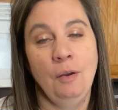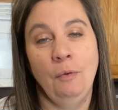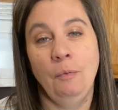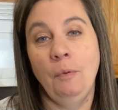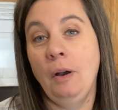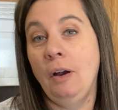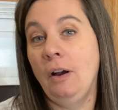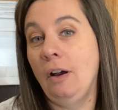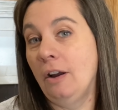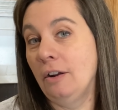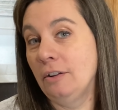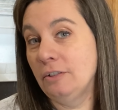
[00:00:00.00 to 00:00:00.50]

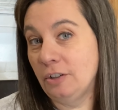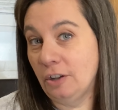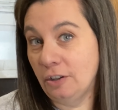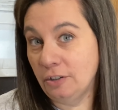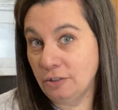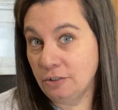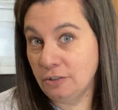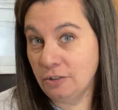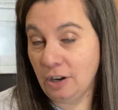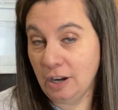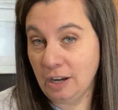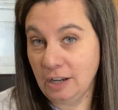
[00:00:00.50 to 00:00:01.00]
Well, our
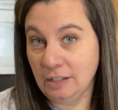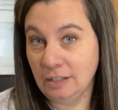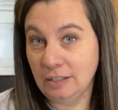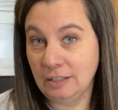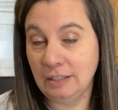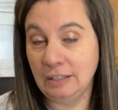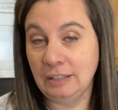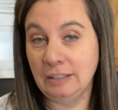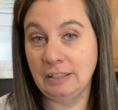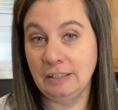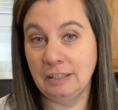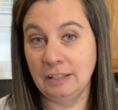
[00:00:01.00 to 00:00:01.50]
daughter
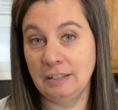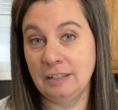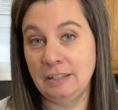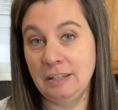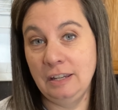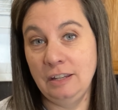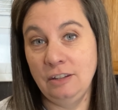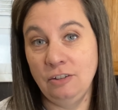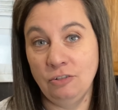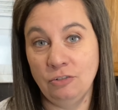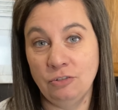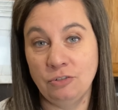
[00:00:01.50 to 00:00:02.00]
Grace is
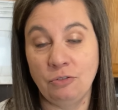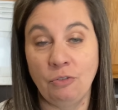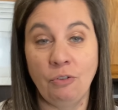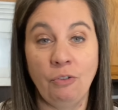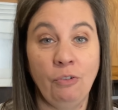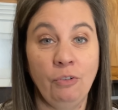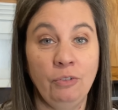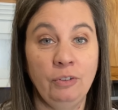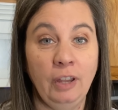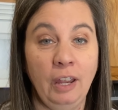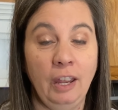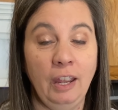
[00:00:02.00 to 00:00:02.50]
16 years
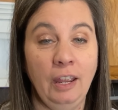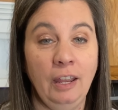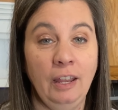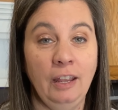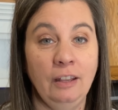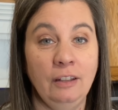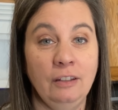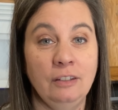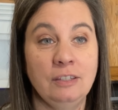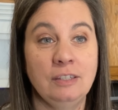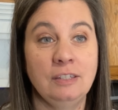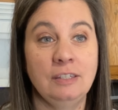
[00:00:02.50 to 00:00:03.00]
old,
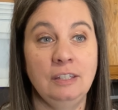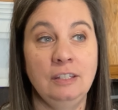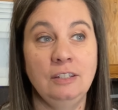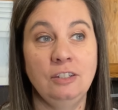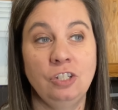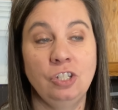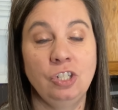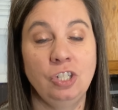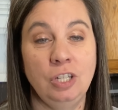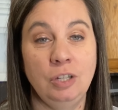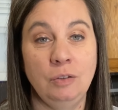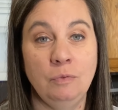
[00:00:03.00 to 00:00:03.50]
and
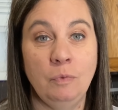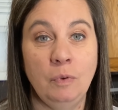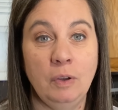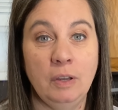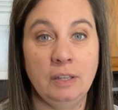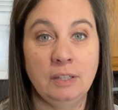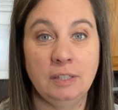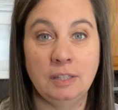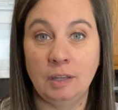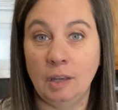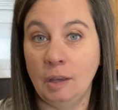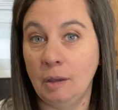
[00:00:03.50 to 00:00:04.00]
since she
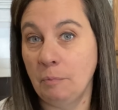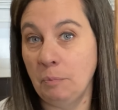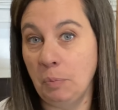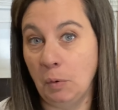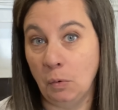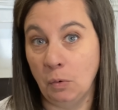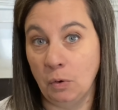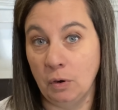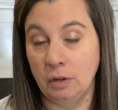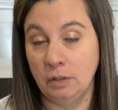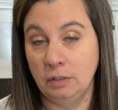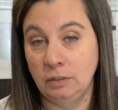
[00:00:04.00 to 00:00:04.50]
was
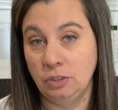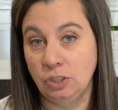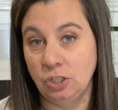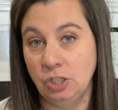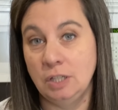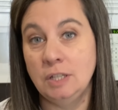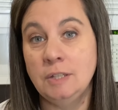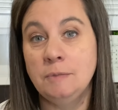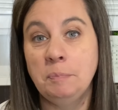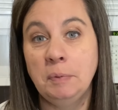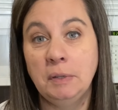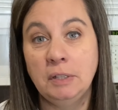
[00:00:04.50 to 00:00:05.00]
born,
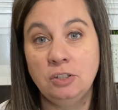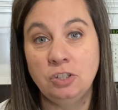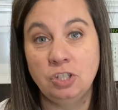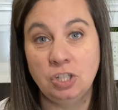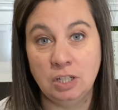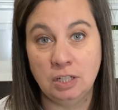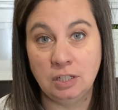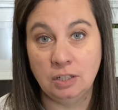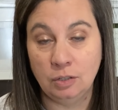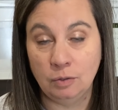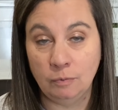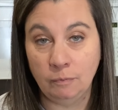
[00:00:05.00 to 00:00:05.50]
she's been
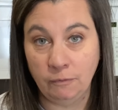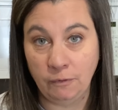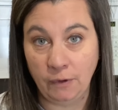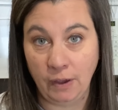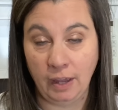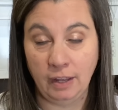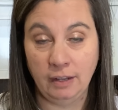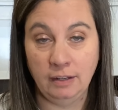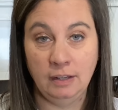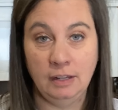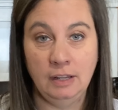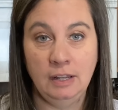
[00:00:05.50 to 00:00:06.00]
G-tube
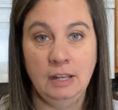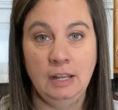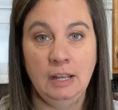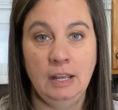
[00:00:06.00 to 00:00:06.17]
fed.